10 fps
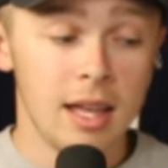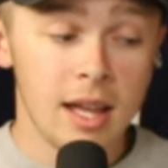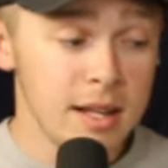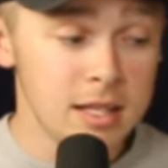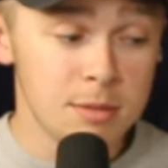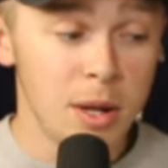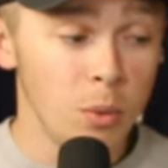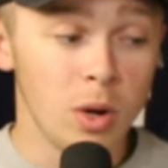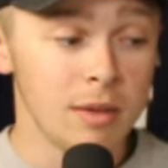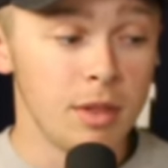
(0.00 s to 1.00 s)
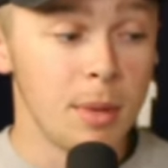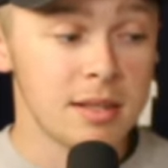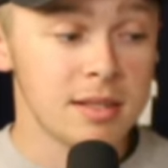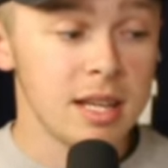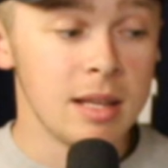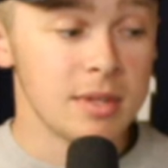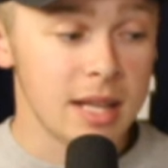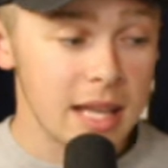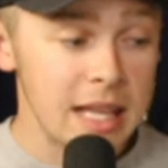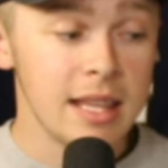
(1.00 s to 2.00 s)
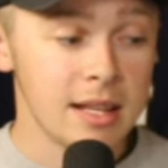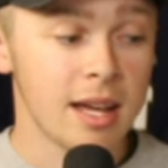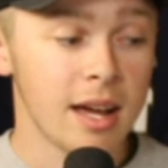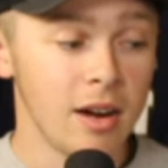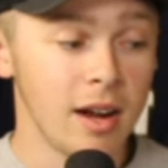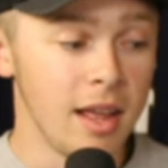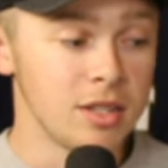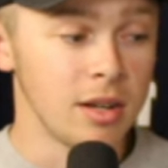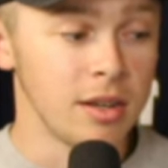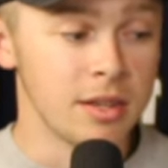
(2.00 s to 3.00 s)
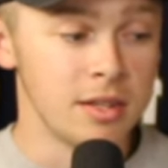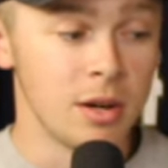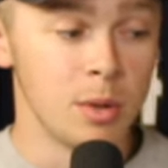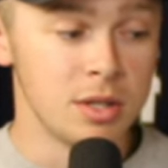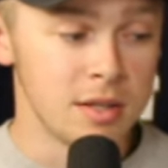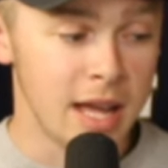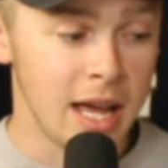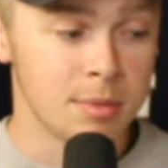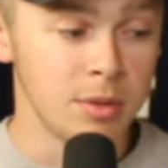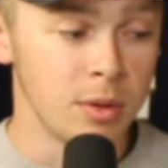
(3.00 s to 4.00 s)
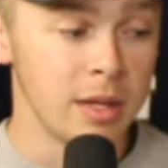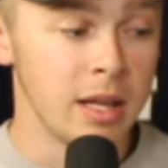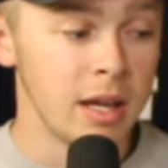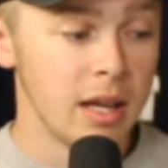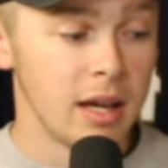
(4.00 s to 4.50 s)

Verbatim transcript: It's been one of the best teams in the entire NHL this year, which is absolutely